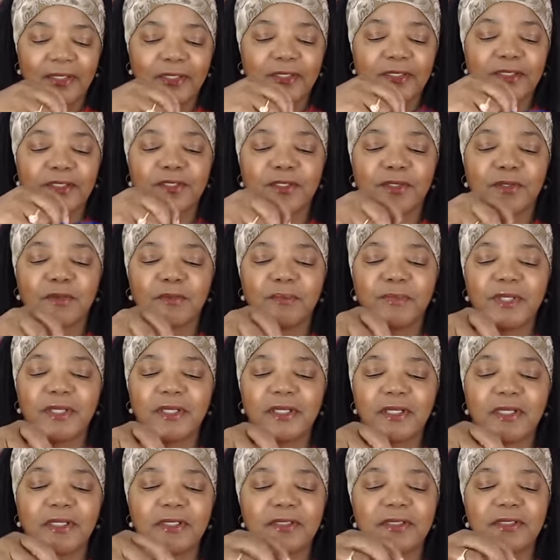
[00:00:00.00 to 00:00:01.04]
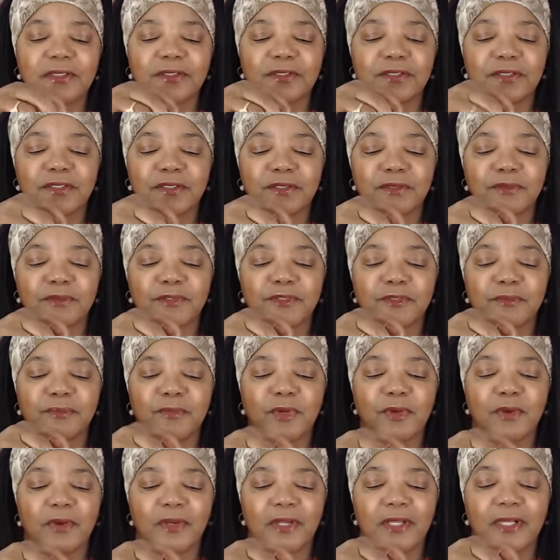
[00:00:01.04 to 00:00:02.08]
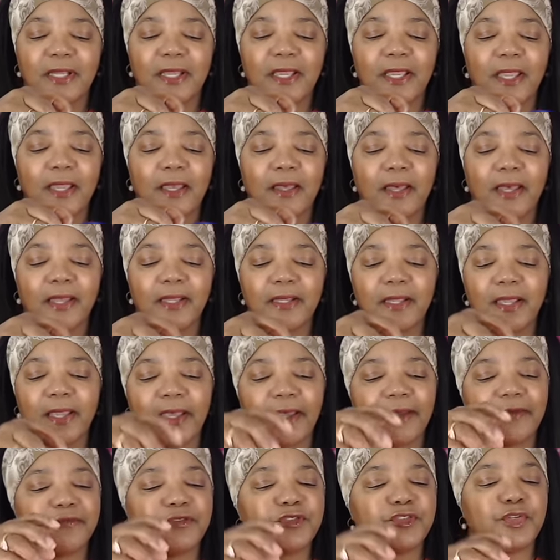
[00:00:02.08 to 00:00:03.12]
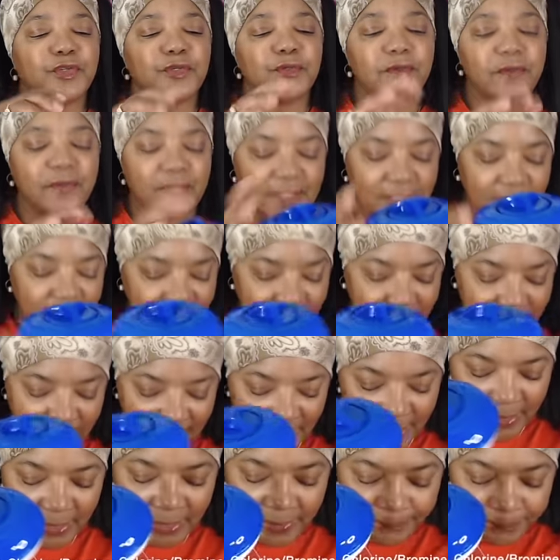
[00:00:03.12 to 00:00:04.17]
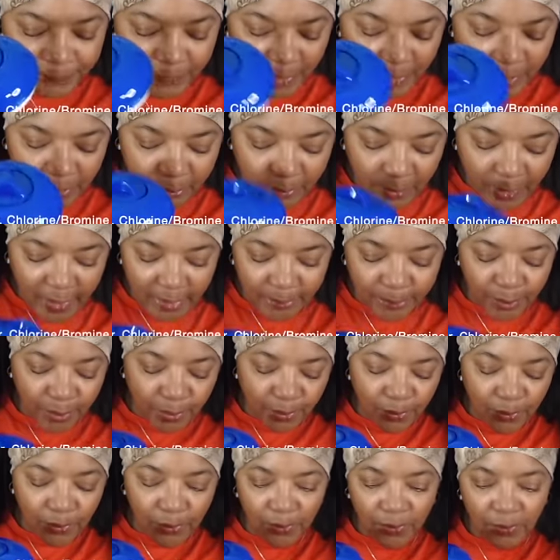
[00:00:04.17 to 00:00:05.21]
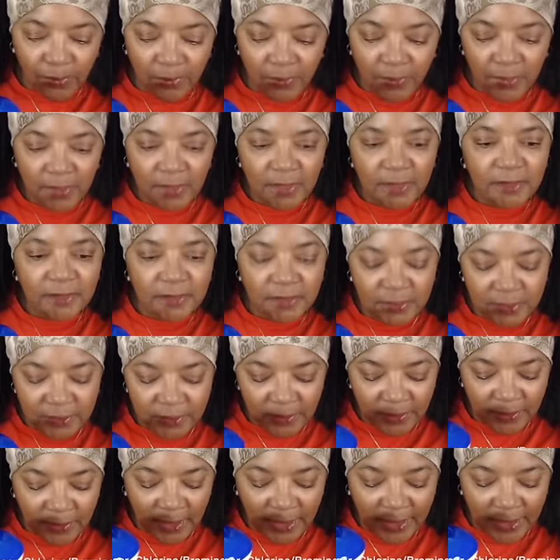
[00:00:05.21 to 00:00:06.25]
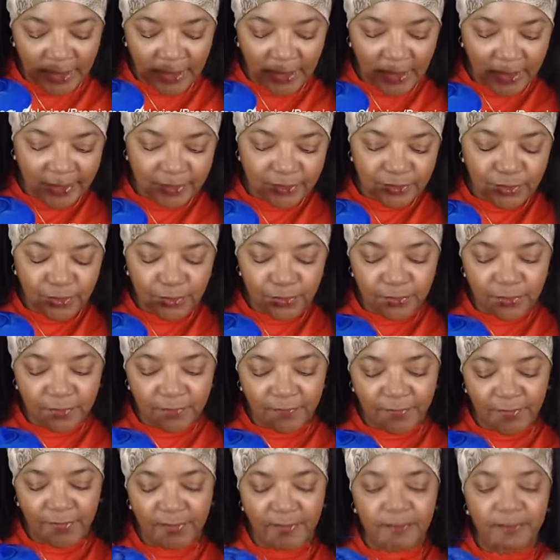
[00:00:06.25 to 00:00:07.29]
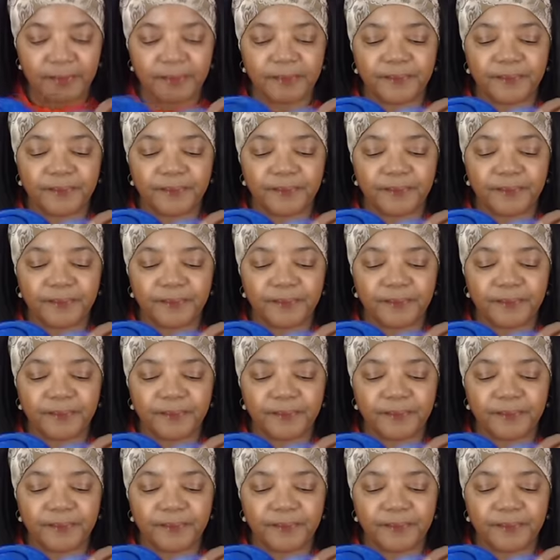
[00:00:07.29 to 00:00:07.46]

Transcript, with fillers: So because they're so small, and I, ha I have two of these in my pool, so I got two of them